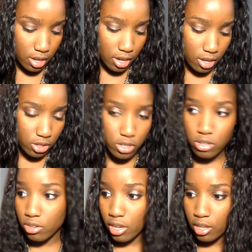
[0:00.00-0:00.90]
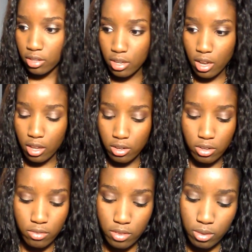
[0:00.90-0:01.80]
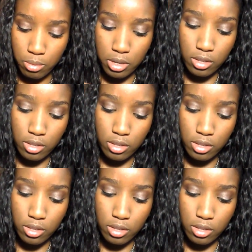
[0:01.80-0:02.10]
And I'll just show you guys the color of this one.